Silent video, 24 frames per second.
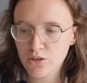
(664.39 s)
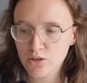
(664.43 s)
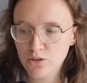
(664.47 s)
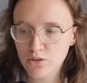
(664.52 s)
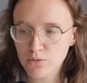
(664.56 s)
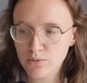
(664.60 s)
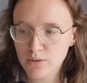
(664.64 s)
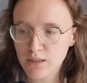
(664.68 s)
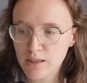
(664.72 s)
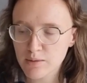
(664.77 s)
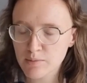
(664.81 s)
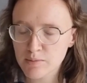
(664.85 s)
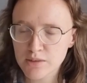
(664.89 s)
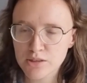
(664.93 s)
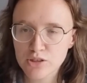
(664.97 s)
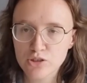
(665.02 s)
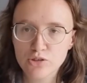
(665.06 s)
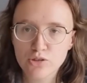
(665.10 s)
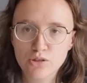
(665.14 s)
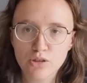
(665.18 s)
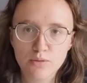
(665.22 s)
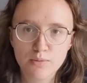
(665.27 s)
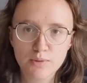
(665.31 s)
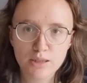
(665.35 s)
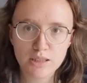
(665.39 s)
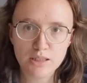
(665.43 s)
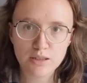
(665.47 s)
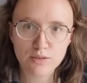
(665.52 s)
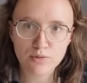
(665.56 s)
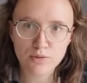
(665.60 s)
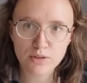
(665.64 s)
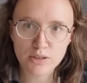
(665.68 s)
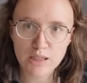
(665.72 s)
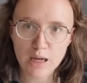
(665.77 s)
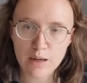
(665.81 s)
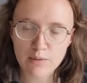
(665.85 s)
You name it, so many
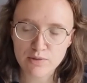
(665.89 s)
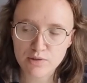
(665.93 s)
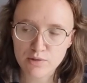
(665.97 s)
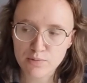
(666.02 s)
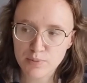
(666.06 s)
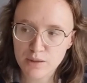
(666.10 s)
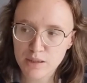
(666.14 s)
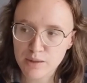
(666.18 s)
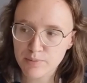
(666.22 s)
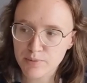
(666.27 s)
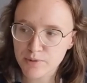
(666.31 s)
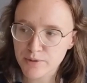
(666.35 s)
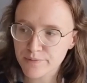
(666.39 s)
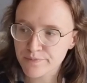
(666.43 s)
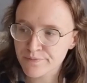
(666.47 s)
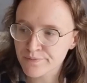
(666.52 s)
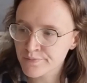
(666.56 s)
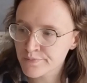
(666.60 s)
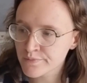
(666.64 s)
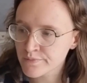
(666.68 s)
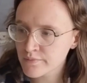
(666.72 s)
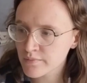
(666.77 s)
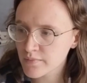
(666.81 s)
different types of people.